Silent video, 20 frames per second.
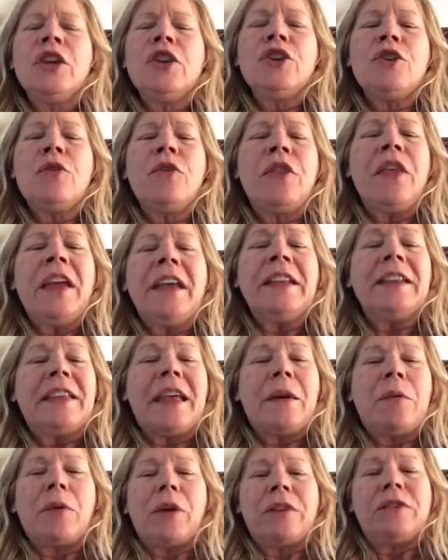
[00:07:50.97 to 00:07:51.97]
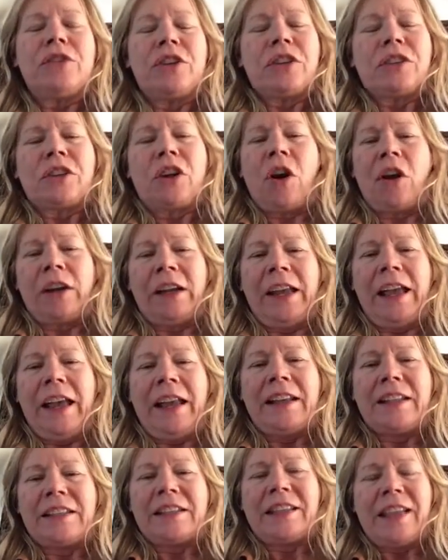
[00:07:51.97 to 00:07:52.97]
You'd think they would have just gone
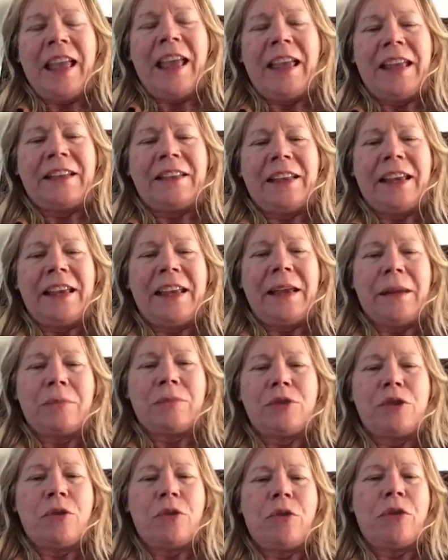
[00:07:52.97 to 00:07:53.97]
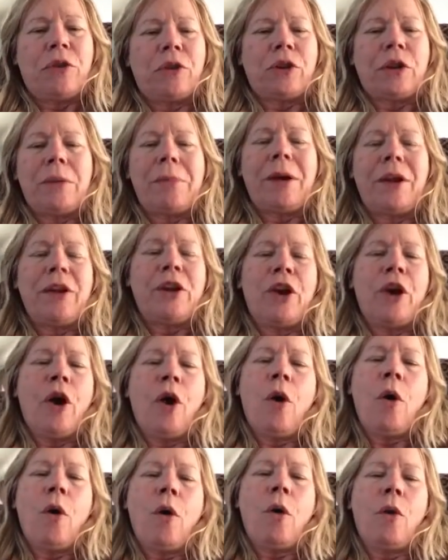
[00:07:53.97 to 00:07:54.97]
ahead and sang the hymn 230, but
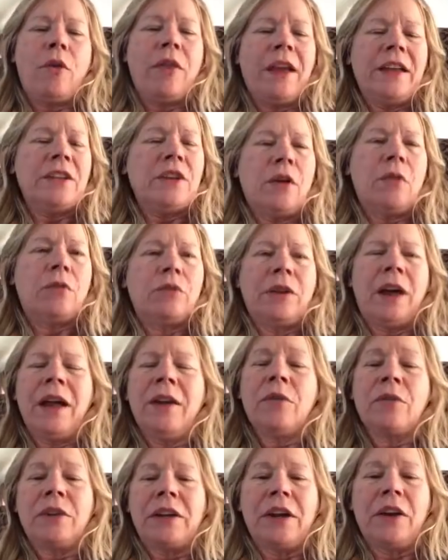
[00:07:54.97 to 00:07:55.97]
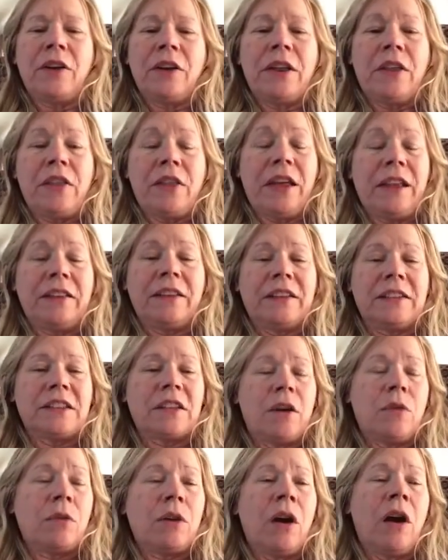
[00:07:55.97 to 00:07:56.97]
no, they don't. And I don't hear anything that's
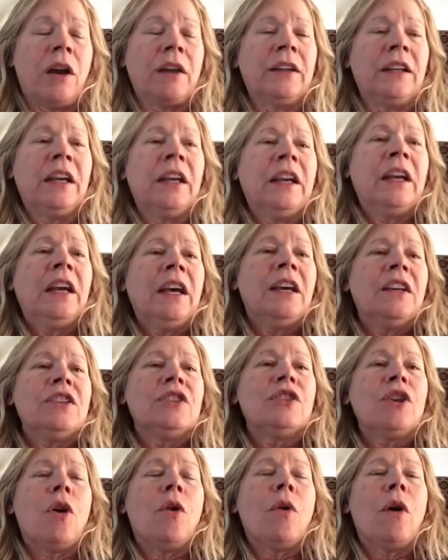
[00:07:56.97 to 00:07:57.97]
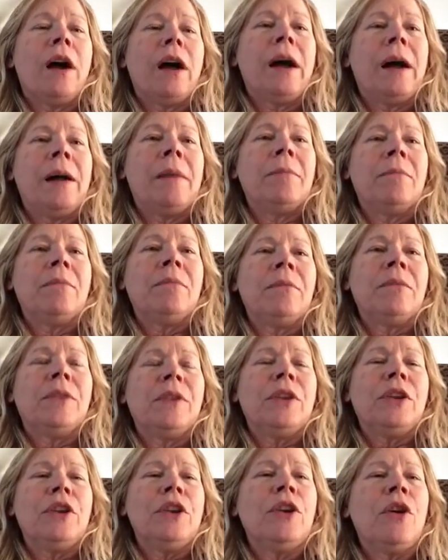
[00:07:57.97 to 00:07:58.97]
going on. So,
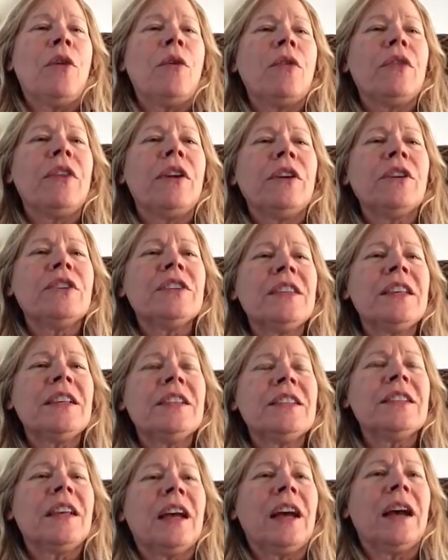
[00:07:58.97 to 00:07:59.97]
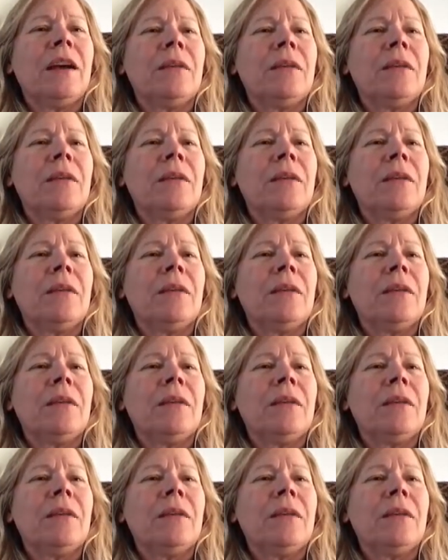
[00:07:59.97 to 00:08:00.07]
there's this